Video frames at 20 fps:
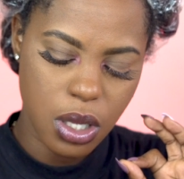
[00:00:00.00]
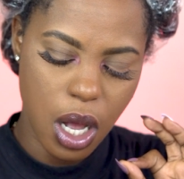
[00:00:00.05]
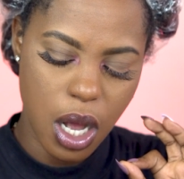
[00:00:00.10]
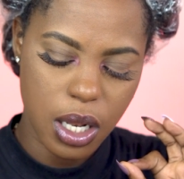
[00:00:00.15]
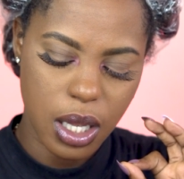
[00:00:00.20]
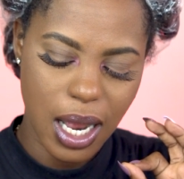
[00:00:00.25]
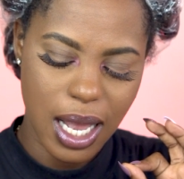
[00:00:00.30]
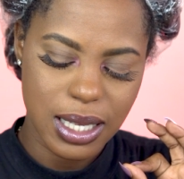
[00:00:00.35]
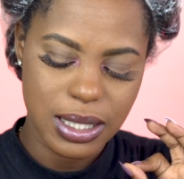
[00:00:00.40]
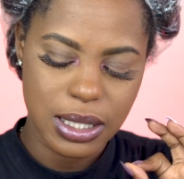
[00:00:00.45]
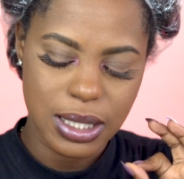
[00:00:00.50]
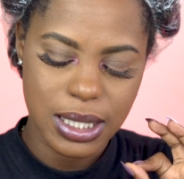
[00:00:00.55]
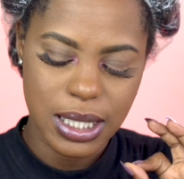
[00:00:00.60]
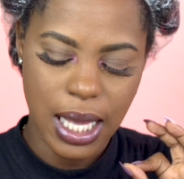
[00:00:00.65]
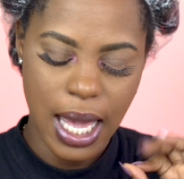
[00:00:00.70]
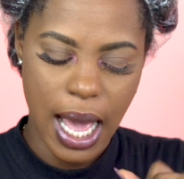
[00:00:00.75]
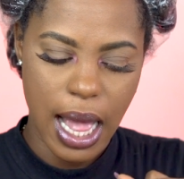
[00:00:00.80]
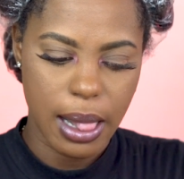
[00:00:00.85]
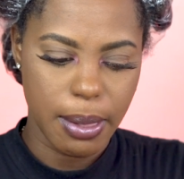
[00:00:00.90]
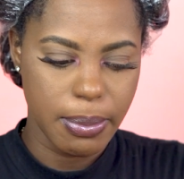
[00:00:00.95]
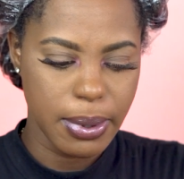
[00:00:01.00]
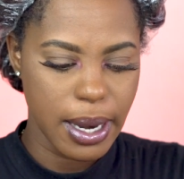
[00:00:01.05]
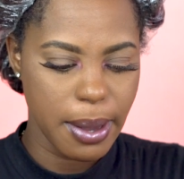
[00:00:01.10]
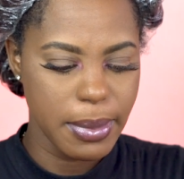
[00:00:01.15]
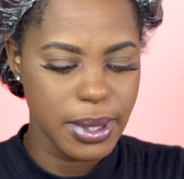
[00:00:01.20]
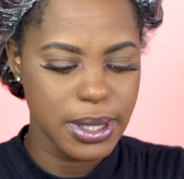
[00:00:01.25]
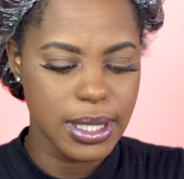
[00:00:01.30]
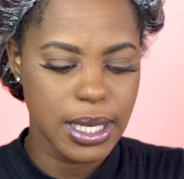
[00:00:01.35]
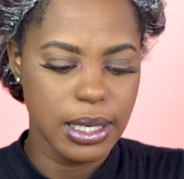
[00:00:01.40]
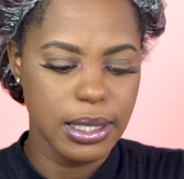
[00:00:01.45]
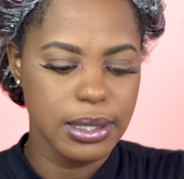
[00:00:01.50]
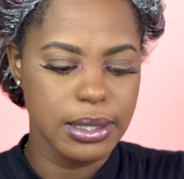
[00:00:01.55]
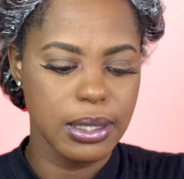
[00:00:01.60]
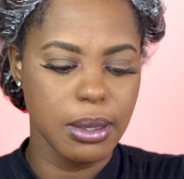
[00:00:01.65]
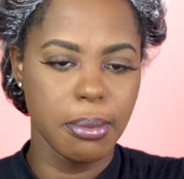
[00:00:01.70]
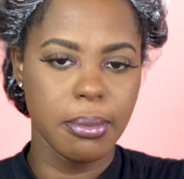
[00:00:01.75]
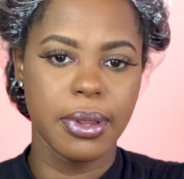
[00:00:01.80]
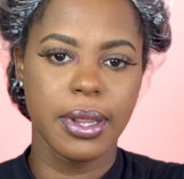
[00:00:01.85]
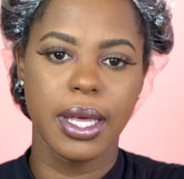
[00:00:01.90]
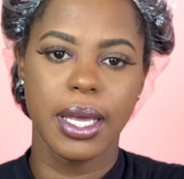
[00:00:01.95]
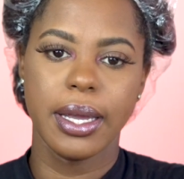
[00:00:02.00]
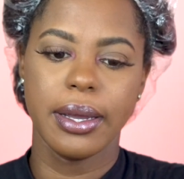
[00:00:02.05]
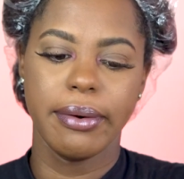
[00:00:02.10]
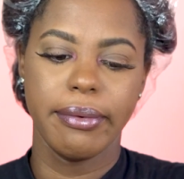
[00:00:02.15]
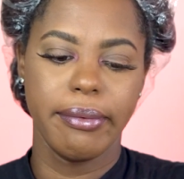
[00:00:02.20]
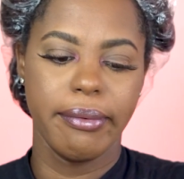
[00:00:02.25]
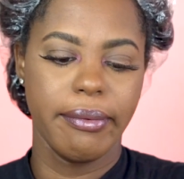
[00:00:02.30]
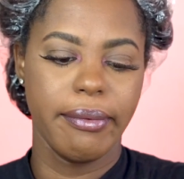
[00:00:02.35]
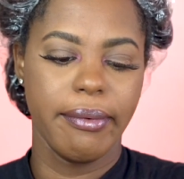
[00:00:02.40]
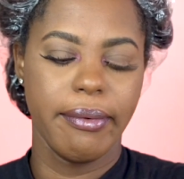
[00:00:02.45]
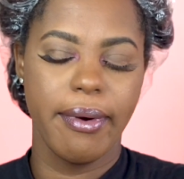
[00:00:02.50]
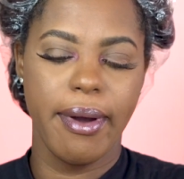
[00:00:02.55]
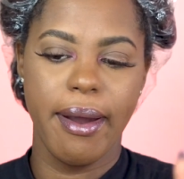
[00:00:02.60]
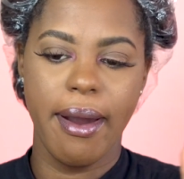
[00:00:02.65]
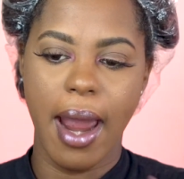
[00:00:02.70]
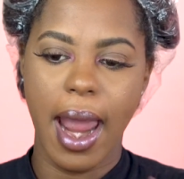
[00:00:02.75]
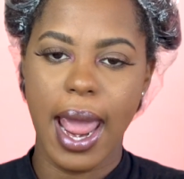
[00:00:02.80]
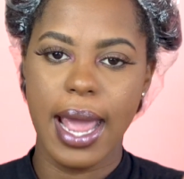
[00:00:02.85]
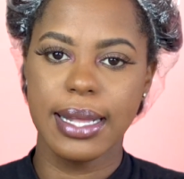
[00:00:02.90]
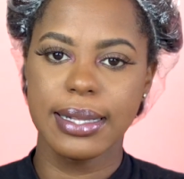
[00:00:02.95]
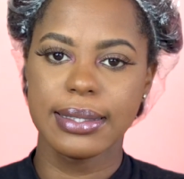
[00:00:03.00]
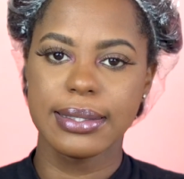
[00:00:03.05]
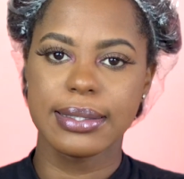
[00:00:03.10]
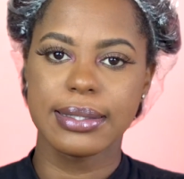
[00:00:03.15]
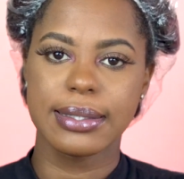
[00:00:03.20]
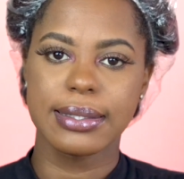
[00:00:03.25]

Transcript: on scalp. Let me tell you something. Alright,